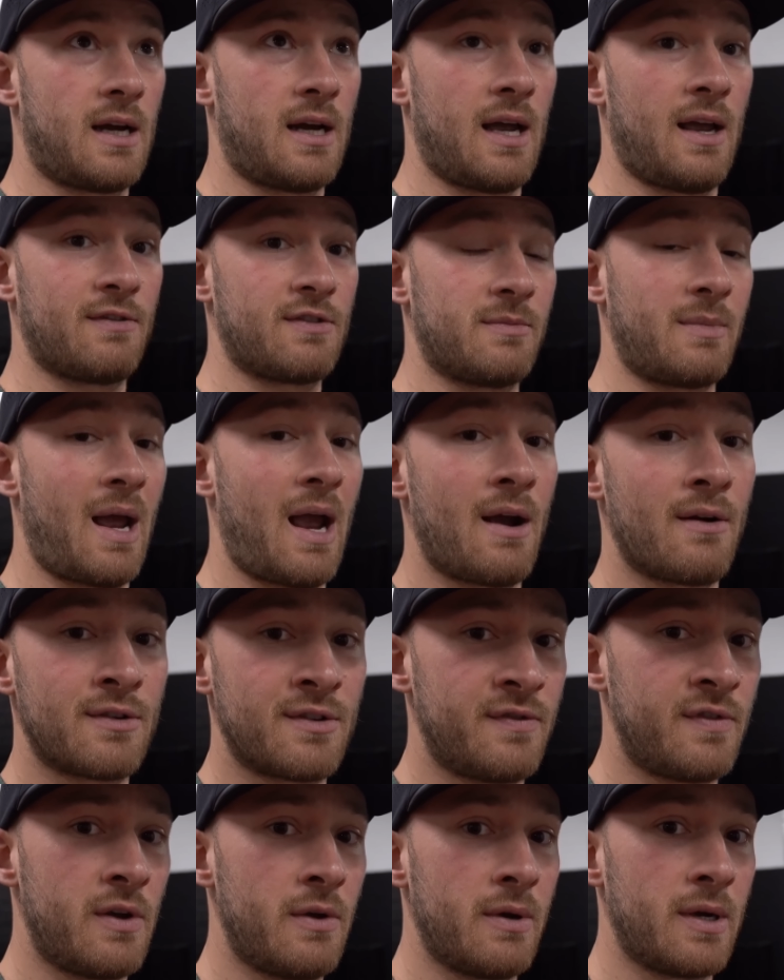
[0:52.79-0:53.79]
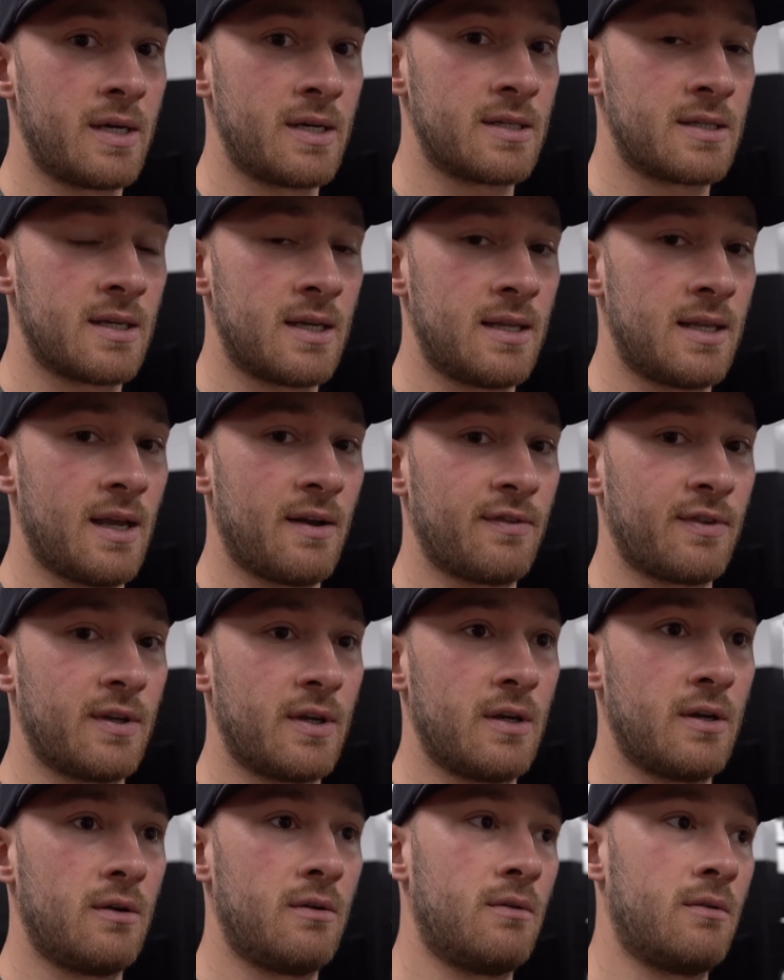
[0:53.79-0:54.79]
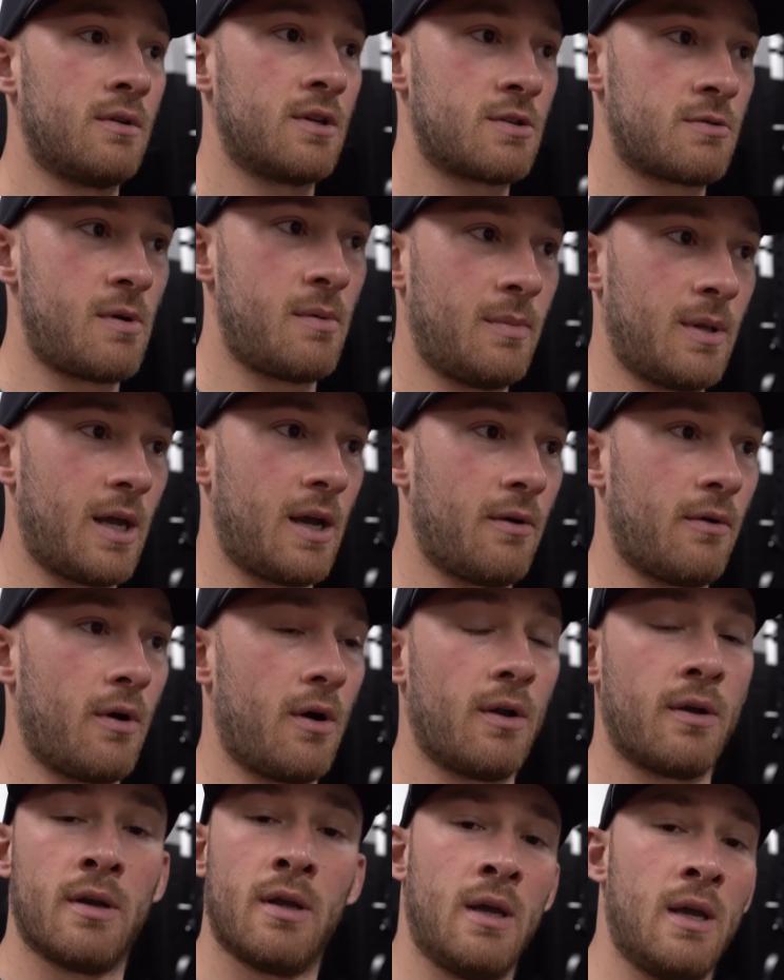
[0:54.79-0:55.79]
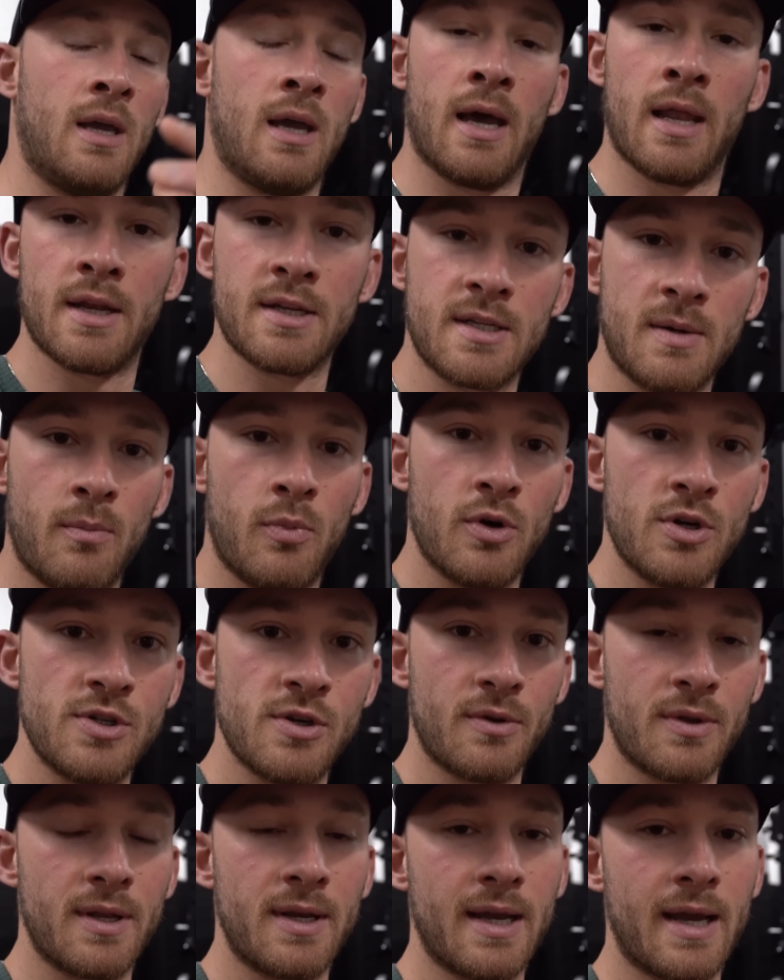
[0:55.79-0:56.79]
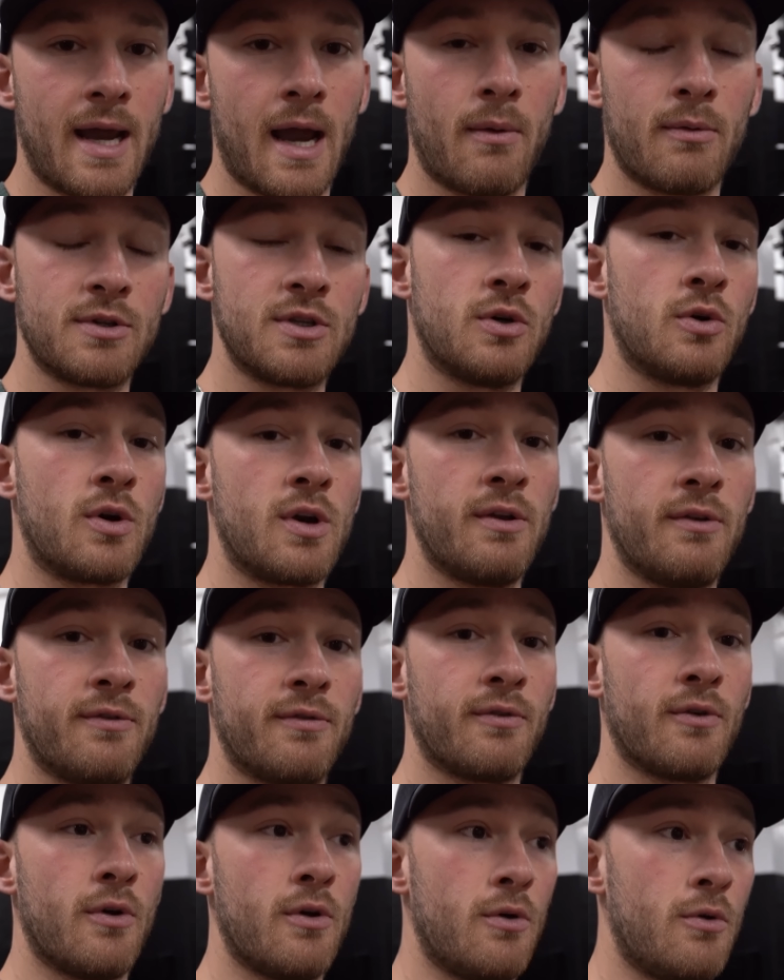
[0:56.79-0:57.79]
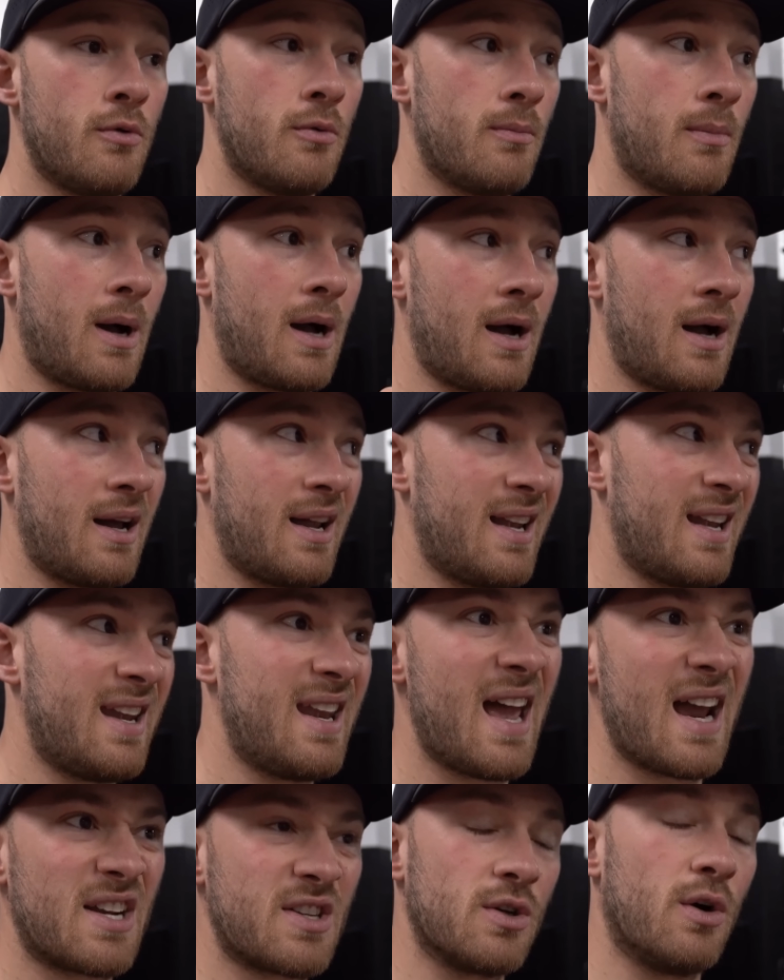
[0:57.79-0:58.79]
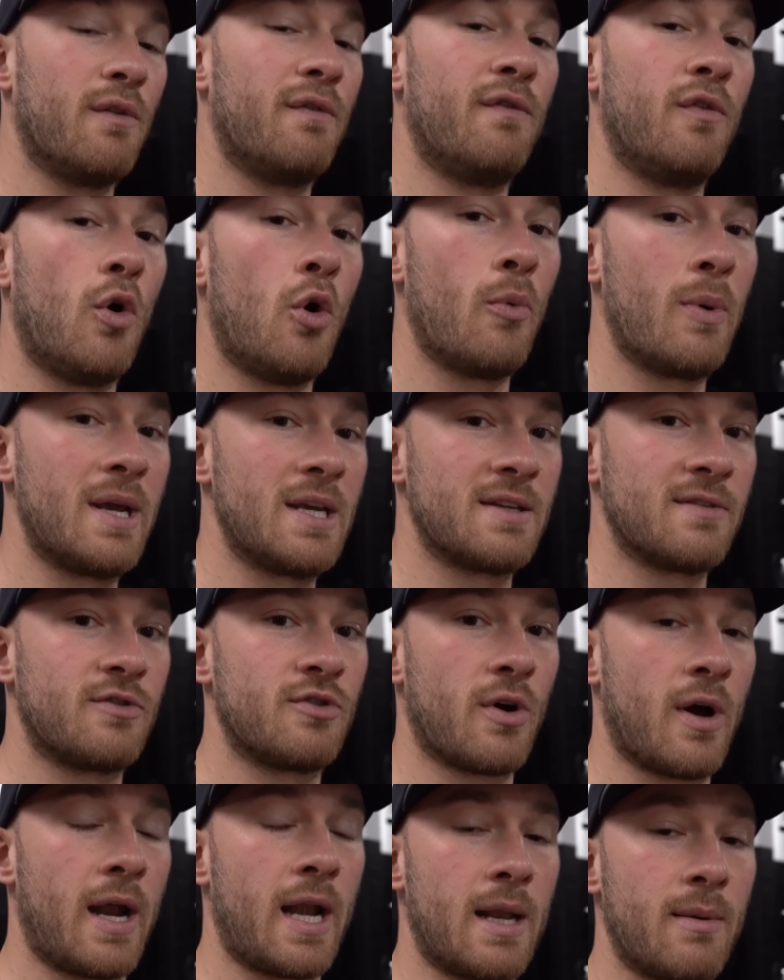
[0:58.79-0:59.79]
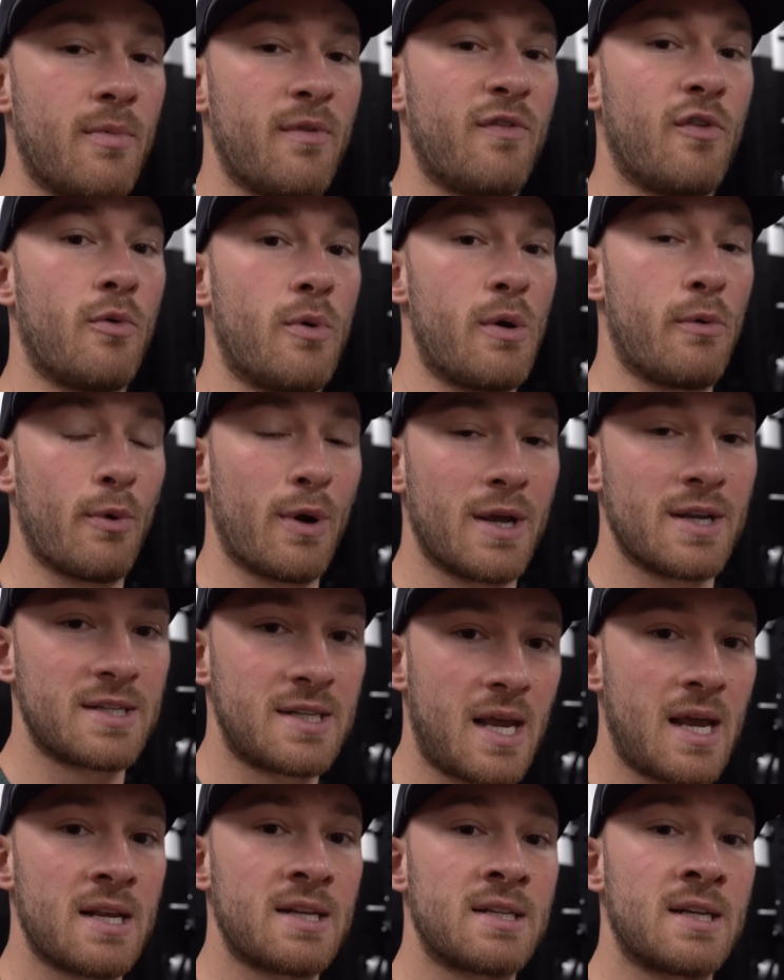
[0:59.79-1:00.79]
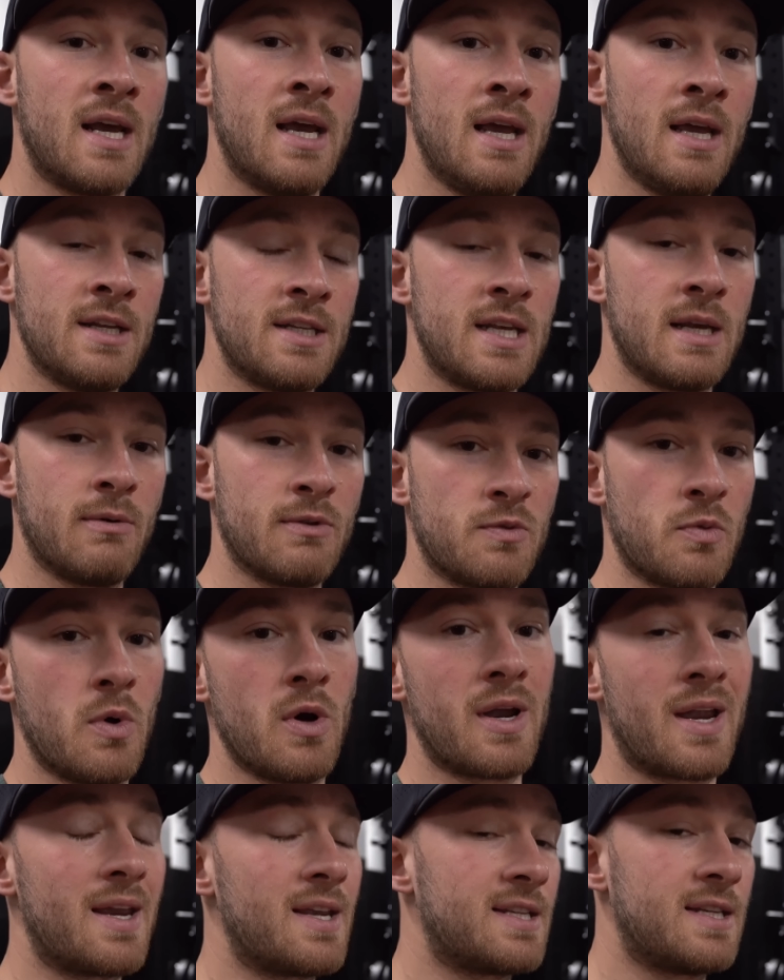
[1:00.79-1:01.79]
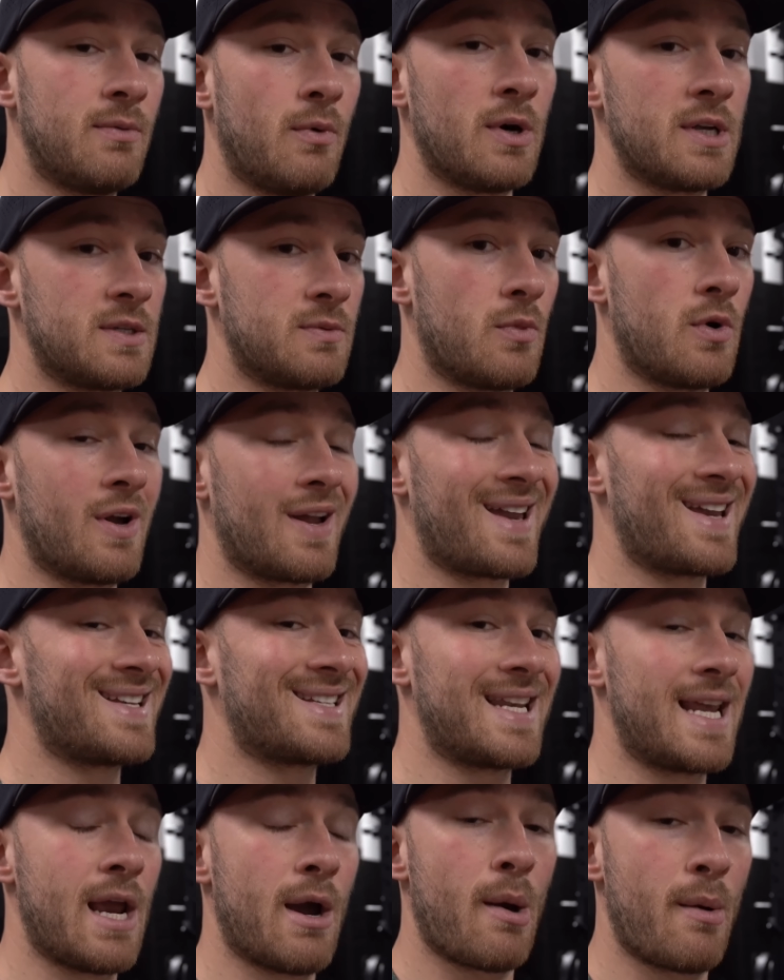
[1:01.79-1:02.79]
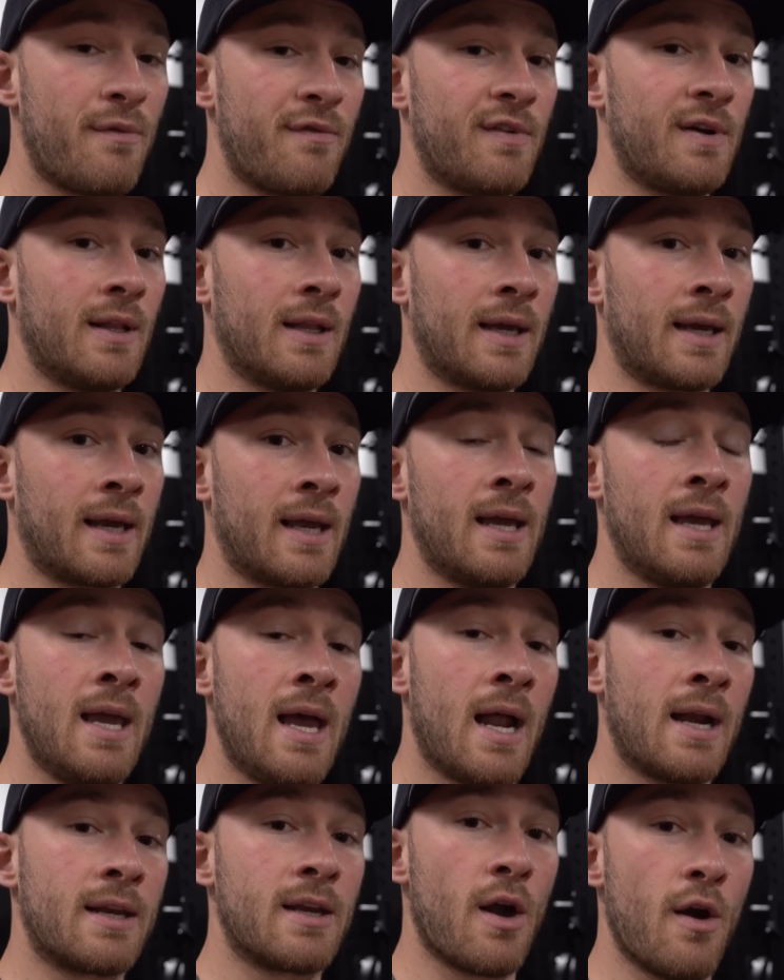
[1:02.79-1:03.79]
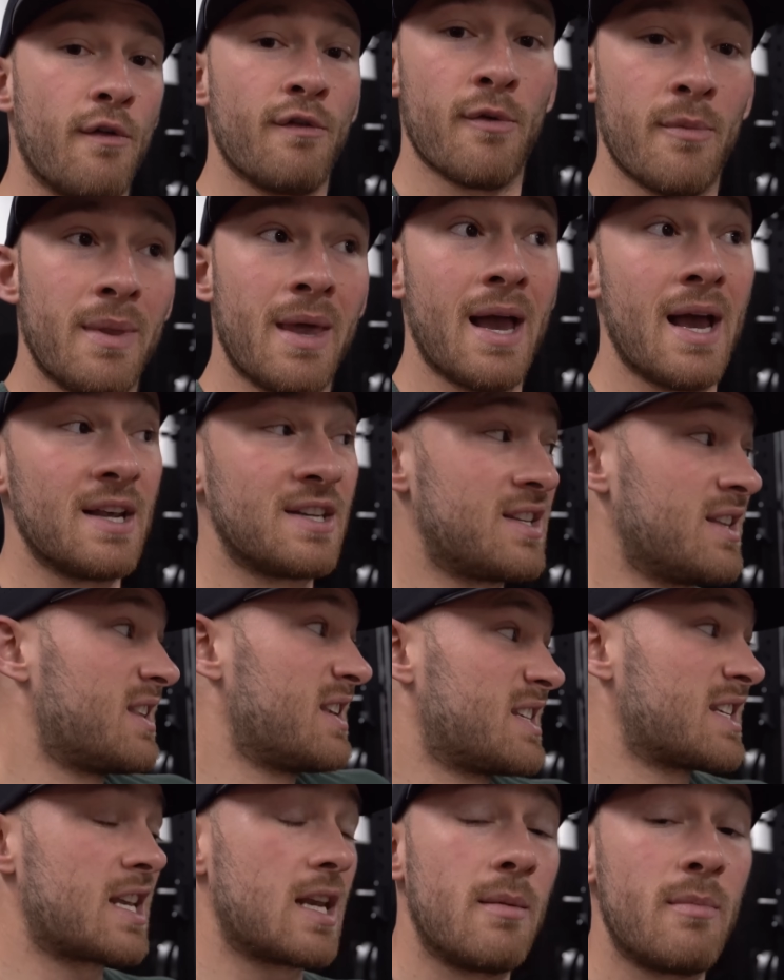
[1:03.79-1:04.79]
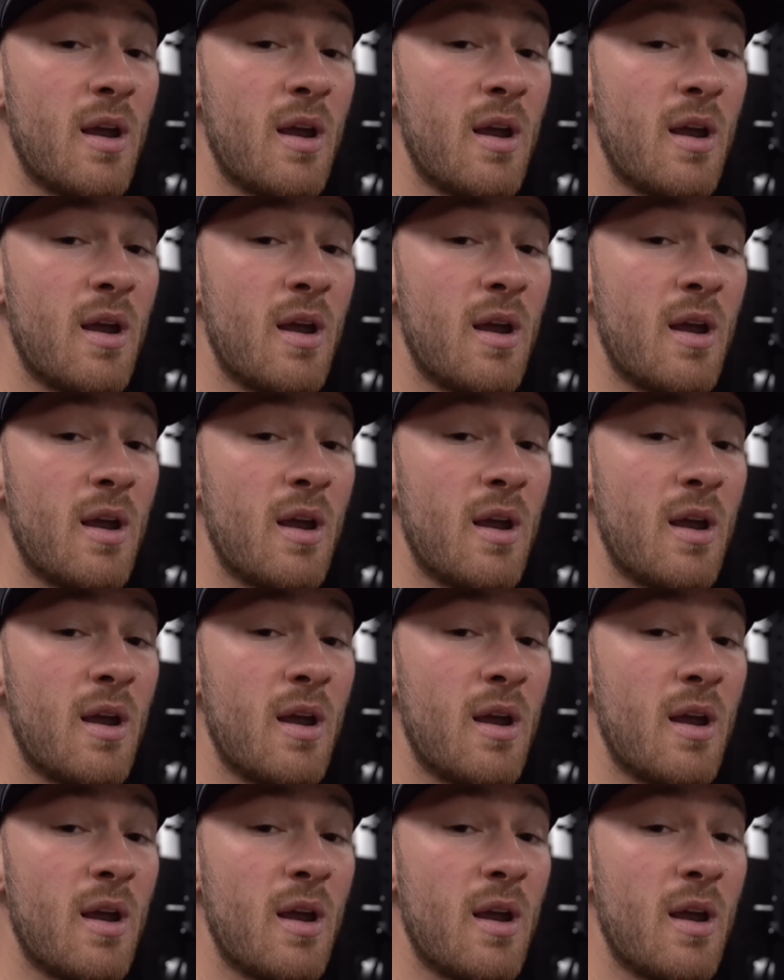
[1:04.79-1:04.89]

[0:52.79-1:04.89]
I have some house viewings in the afternoon, swim later on, and at some point during the day I will talk you through my next sort of 4 weeks of training before we reassess, see what's working, see what isn't working, see how I'm feeling, and go from there. So this is going to